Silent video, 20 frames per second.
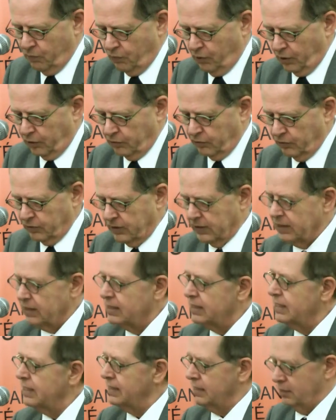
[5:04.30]
brothers and
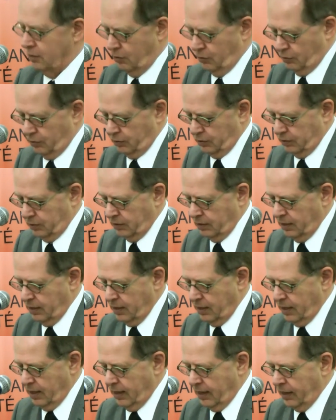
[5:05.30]
sisters
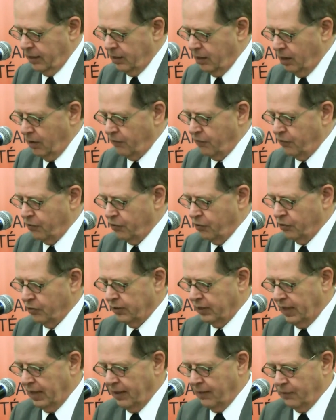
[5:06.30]
and offer
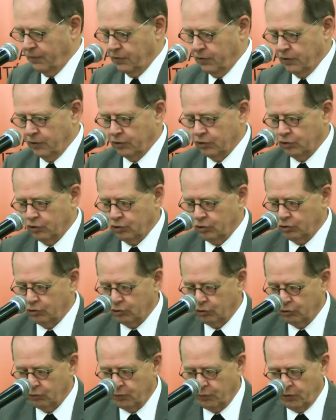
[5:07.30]
them the
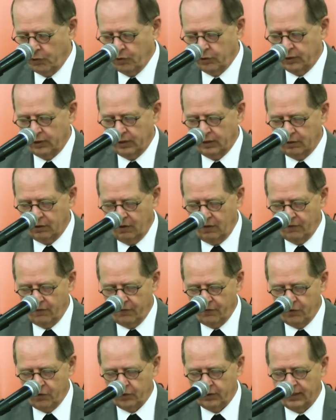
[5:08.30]
support and
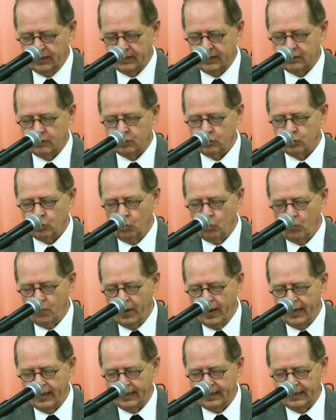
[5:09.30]
comfort that is so
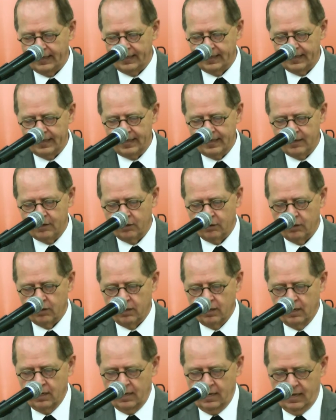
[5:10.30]
badly needed
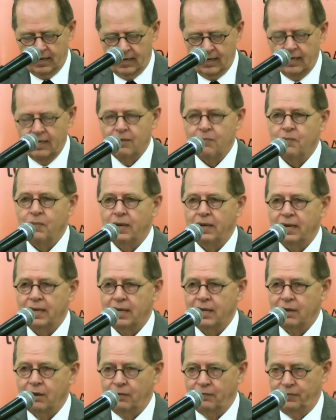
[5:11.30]
in
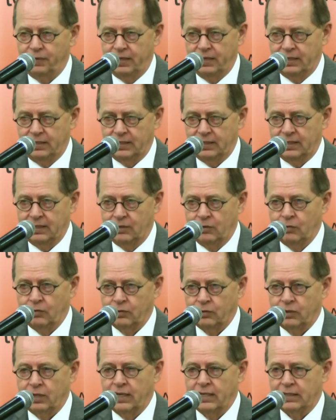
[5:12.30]
many of
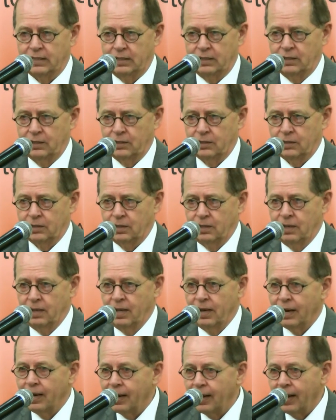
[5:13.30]
those cases.
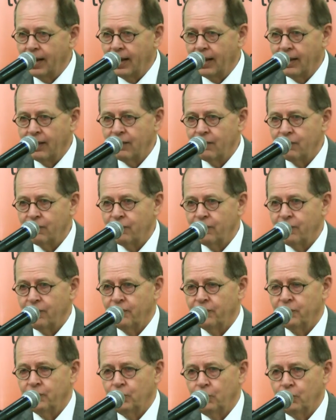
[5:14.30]
life
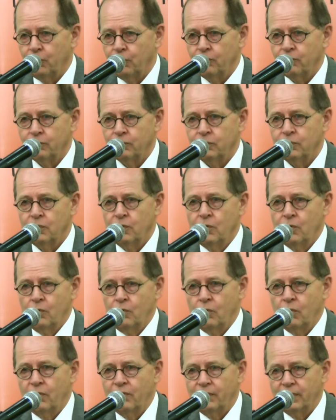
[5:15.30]
of those
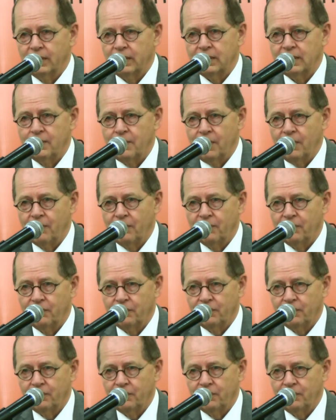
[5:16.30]
who are victims of